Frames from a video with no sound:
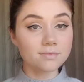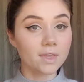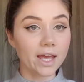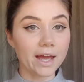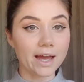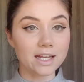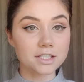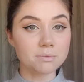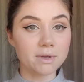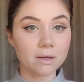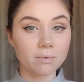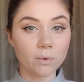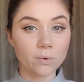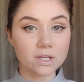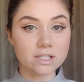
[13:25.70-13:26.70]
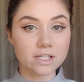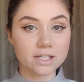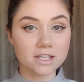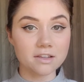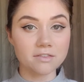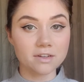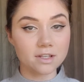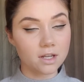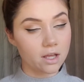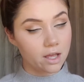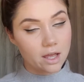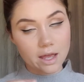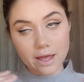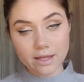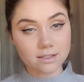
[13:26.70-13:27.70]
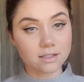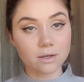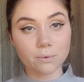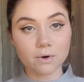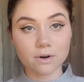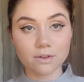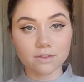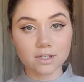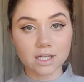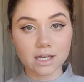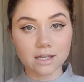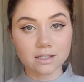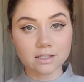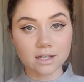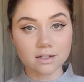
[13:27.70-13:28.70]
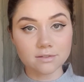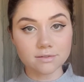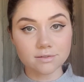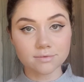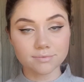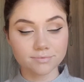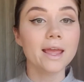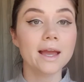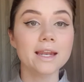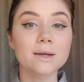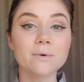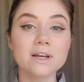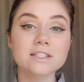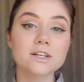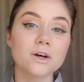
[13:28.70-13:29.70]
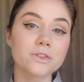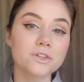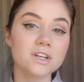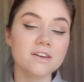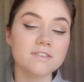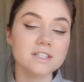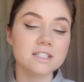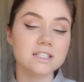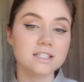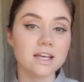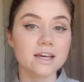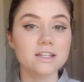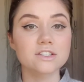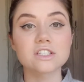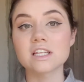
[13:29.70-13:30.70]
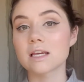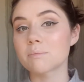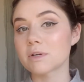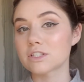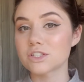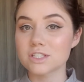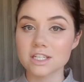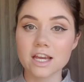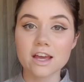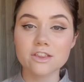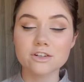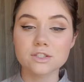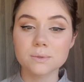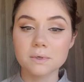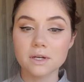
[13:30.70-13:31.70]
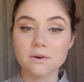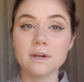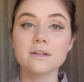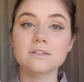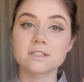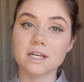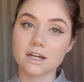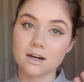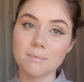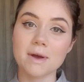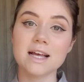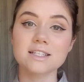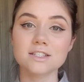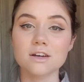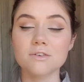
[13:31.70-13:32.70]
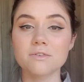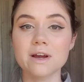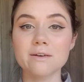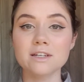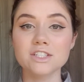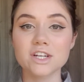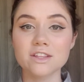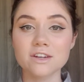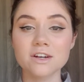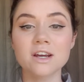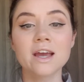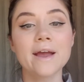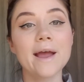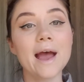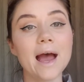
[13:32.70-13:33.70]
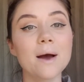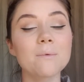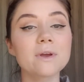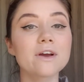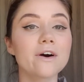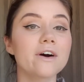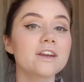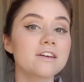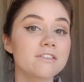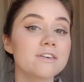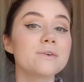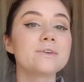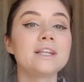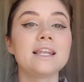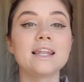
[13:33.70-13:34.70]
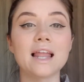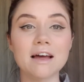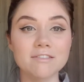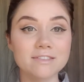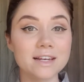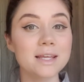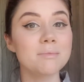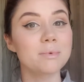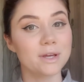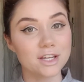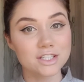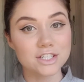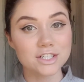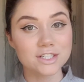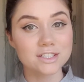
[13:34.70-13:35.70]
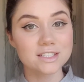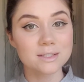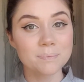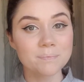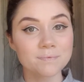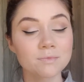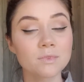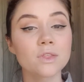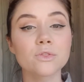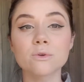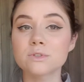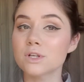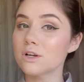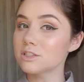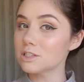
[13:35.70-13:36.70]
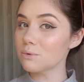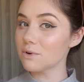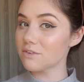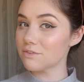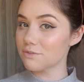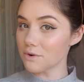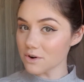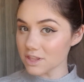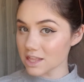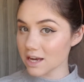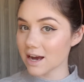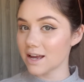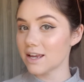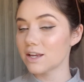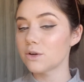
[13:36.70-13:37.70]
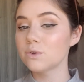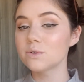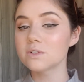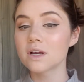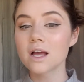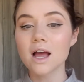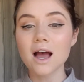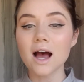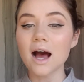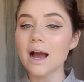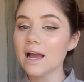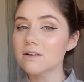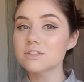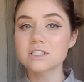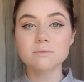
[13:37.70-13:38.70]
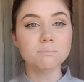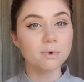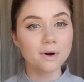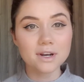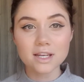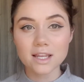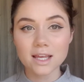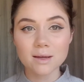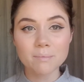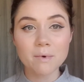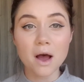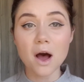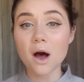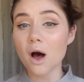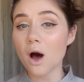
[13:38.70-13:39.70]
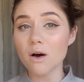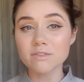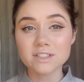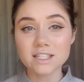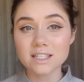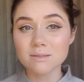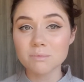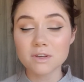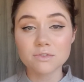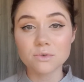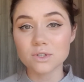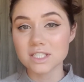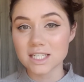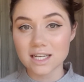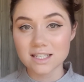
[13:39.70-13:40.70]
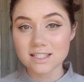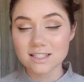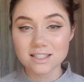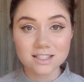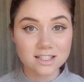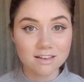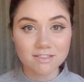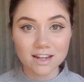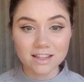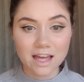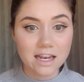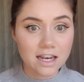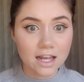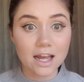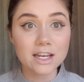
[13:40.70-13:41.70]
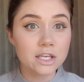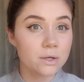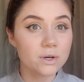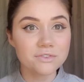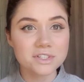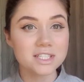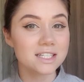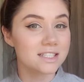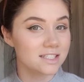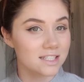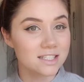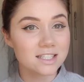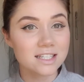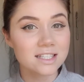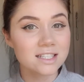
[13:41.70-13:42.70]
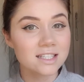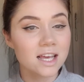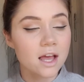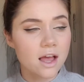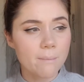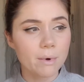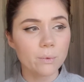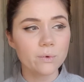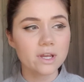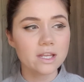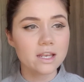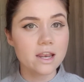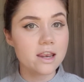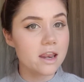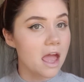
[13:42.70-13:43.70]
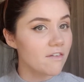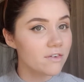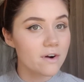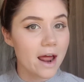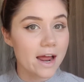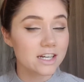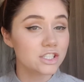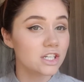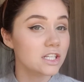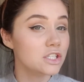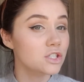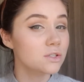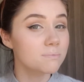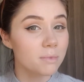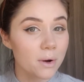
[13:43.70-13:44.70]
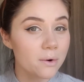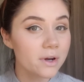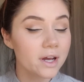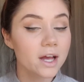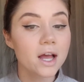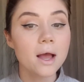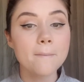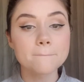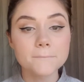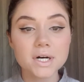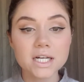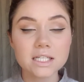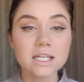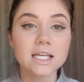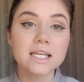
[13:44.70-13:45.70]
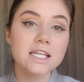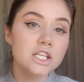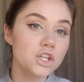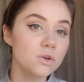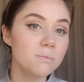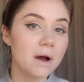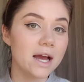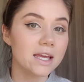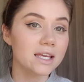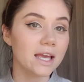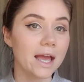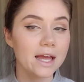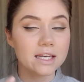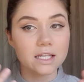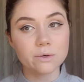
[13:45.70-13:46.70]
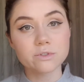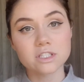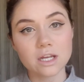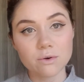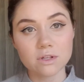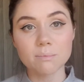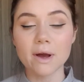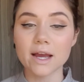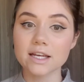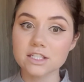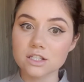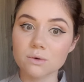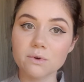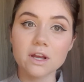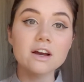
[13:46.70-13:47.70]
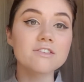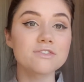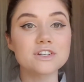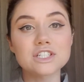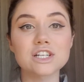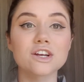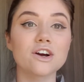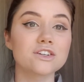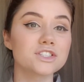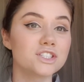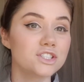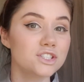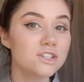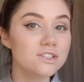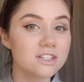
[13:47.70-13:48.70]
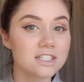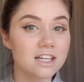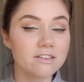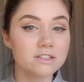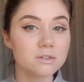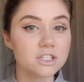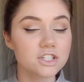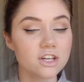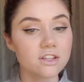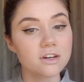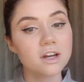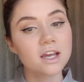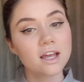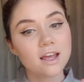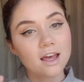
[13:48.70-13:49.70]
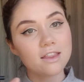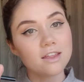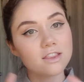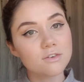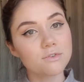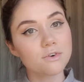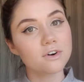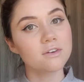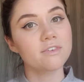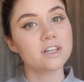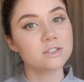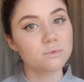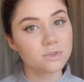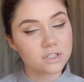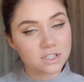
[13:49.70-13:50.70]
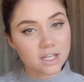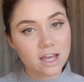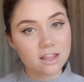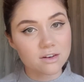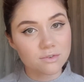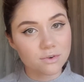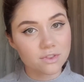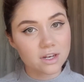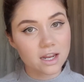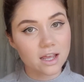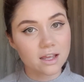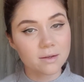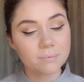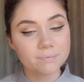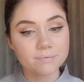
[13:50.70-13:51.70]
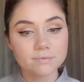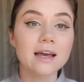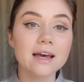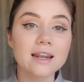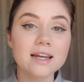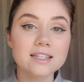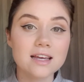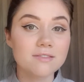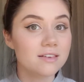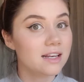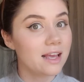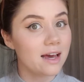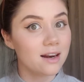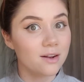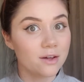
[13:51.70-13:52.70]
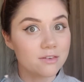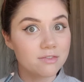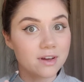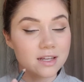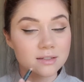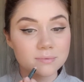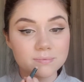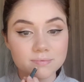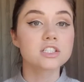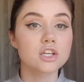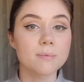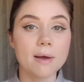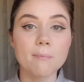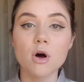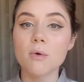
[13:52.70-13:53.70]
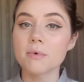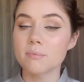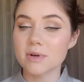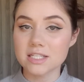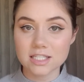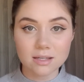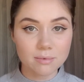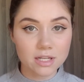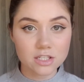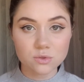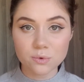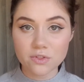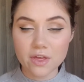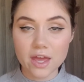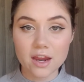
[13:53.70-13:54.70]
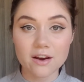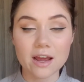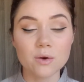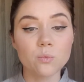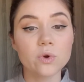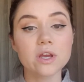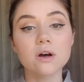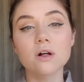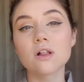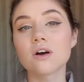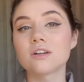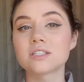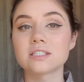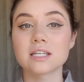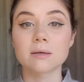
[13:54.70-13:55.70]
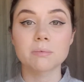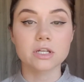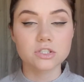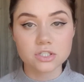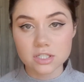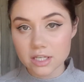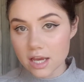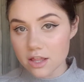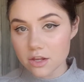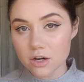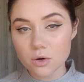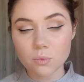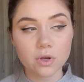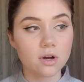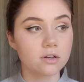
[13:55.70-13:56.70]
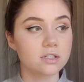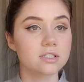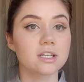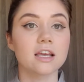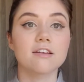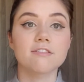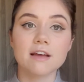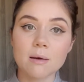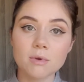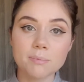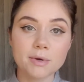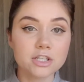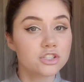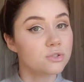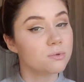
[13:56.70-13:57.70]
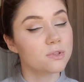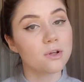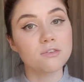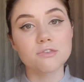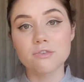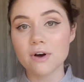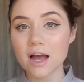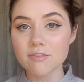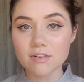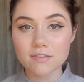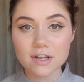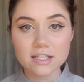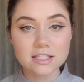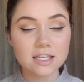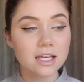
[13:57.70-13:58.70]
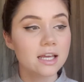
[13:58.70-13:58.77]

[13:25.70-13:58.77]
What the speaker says: I had to make my wings uneven as they were on the day itself. Anyways, all three of us decided to take pictures together, so we agreed to take our masks off around each other, and we got a few lovely pictures. There was also a fourth guy who I have spotted him often before tests and stuff like that. Like I knew of his existence, but we never actually spoke. But he knew Mike and he was there with Mike, so we officially got to introduce ourselves to each other, and then the four of us were together for the day. And I definitely had a lot of fun. So my mom and my siblings were there and we all got to take pictures together. We got to take family pictures with all five of us.